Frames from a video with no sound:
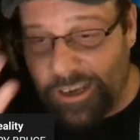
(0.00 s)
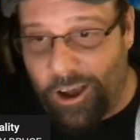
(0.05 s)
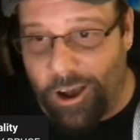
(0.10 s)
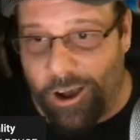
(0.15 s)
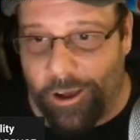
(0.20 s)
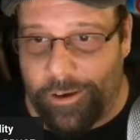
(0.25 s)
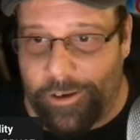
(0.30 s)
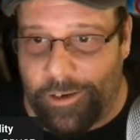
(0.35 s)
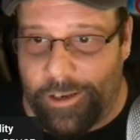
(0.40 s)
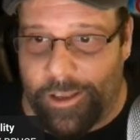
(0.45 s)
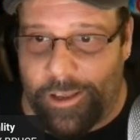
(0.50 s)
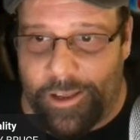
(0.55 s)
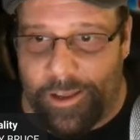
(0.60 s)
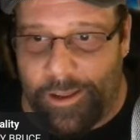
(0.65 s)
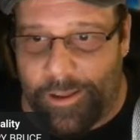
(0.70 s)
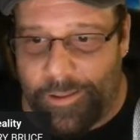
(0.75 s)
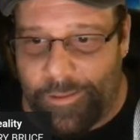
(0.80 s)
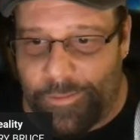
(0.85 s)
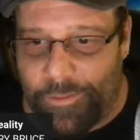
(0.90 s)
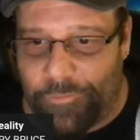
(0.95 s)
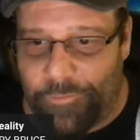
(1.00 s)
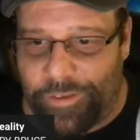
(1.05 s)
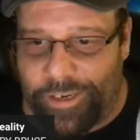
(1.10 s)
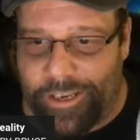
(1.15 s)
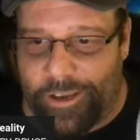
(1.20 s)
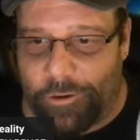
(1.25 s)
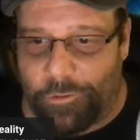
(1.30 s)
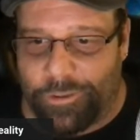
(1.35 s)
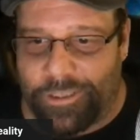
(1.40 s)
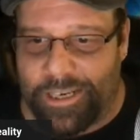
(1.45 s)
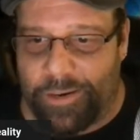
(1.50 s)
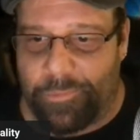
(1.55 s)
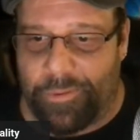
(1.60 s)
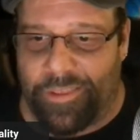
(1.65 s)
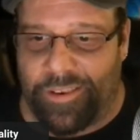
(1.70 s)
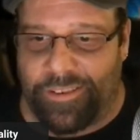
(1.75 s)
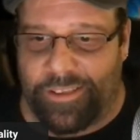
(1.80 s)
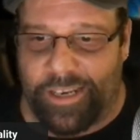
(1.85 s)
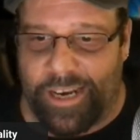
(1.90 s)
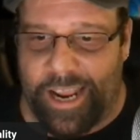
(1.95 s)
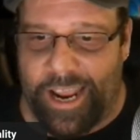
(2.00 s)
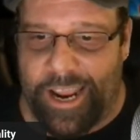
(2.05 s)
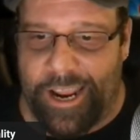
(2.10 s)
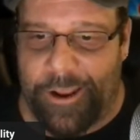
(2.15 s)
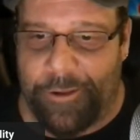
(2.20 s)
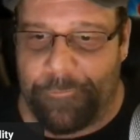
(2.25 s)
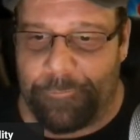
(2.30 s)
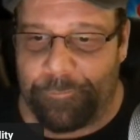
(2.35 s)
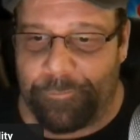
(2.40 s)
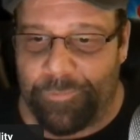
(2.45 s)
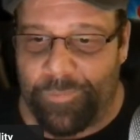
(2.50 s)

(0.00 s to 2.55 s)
on the videos and everything today.